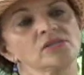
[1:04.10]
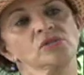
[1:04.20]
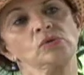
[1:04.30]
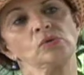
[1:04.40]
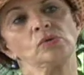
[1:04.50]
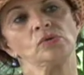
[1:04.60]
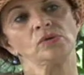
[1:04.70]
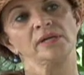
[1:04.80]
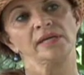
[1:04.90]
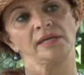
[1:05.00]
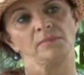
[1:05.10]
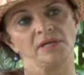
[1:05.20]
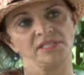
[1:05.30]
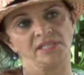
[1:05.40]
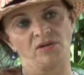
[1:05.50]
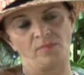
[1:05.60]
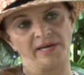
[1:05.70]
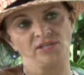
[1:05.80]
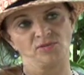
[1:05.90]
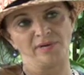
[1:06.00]
a school in Montego
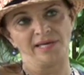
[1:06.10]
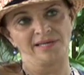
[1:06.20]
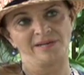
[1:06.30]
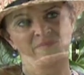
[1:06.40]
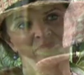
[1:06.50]
Bay, Jamaica.